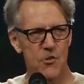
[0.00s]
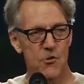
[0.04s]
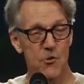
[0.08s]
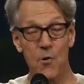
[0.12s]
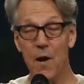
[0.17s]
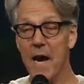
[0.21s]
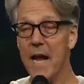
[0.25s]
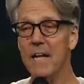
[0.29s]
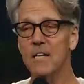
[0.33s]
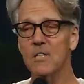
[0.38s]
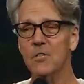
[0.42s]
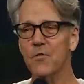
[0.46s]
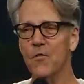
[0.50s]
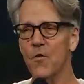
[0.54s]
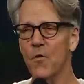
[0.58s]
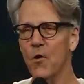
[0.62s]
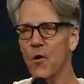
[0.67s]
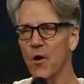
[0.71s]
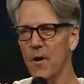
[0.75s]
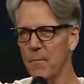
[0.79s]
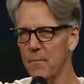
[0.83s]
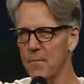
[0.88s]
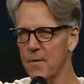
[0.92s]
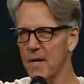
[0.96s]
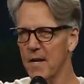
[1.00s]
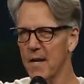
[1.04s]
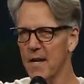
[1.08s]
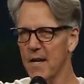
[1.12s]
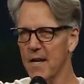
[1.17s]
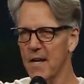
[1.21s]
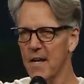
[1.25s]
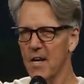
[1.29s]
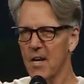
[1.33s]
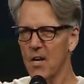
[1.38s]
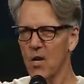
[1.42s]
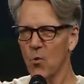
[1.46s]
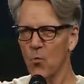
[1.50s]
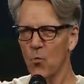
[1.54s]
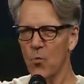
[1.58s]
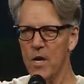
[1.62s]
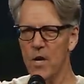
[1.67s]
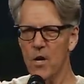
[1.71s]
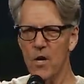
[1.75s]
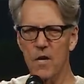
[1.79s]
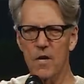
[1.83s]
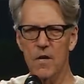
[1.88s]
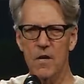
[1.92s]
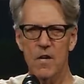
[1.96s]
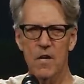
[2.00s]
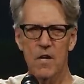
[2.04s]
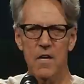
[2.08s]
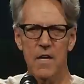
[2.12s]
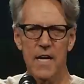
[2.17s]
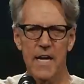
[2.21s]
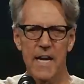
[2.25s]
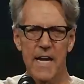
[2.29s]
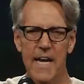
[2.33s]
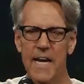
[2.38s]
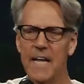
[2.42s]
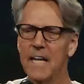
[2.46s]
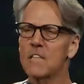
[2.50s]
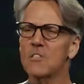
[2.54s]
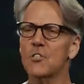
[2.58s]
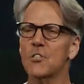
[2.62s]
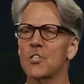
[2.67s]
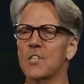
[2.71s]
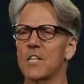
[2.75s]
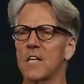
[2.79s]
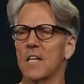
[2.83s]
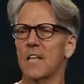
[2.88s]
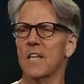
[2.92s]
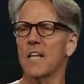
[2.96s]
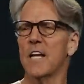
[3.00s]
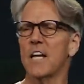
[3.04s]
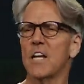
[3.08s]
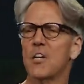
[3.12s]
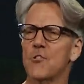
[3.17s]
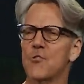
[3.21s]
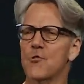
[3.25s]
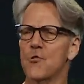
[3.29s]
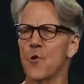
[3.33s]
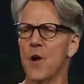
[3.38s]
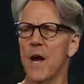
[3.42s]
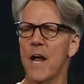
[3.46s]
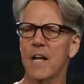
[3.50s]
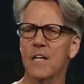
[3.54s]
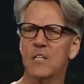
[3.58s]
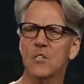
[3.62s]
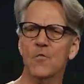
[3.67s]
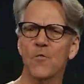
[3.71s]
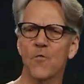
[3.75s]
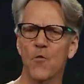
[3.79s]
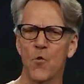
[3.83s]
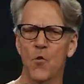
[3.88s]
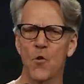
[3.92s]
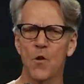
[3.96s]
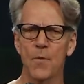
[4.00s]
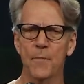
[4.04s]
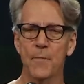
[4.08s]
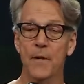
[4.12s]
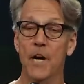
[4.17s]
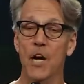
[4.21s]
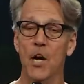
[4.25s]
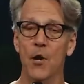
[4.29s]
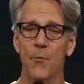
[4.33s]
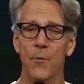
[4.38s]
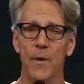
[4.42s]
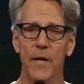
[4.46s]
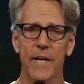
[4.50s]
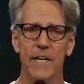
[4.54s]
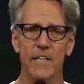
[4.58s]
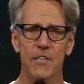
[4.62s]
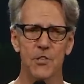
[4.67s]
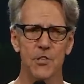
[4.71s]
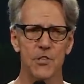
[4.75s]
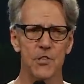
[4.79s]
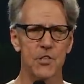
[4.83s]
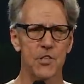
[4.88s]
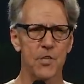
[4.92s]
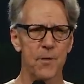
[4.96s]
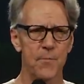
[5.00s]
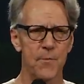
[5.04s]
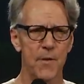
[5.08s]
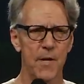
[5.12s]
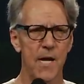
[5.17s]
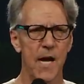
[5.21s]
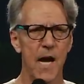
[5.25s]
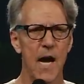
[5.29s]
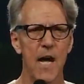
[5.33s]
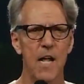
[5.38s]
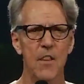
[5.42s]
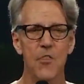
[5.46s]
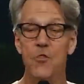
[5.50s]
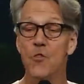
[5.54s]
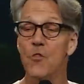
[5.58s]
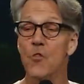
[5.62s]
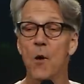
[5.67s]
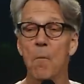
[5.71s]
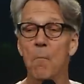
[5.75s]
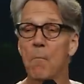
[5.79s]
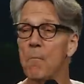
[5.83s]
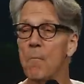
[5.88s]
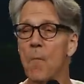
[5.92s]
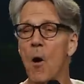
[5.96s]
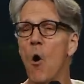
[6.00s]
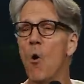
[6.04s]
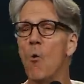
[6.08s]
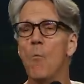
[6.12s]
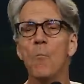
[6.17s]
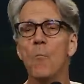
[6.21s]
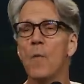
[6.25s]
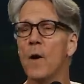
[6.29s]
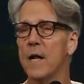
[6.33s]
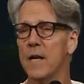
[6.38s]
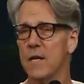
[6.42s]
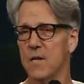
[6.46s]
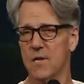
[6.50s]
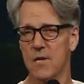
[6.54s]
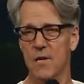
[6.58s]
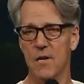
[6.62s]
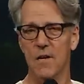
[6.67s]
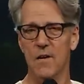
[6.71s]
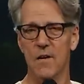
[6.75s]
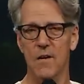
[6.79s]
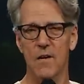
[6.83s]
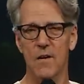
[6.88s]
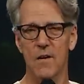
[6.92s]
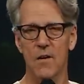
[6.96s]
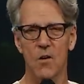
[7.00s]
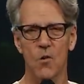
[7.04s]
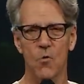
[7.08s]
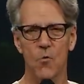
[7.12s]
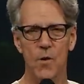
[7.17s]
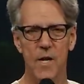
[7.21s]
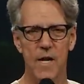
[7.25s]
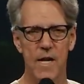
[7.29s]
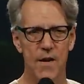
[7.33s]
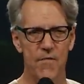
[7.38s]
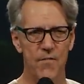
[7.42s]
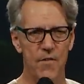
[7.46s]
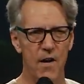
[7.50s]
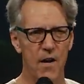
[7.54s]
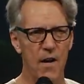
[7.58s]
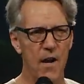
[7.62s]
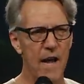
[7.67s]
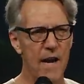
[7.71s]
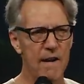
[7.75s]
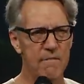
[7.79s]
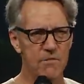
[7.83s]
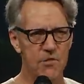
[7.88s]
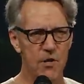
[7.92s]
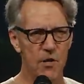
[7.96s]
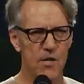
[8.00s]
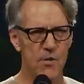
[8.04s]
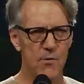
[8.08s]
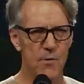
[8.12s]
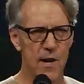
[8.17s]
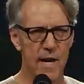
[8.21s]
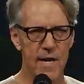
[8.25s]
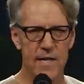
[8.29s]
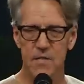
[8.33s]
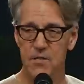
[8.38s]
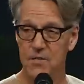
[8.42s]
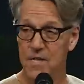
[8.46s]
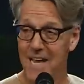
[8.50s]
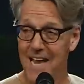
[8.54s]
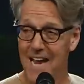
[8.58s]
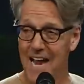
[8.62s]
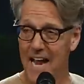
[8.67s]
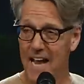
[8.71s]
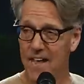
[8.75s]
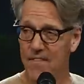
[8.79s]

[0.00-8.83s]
transformed. We are instantly transformed in our relationship to God the moment we give our lives to Christ,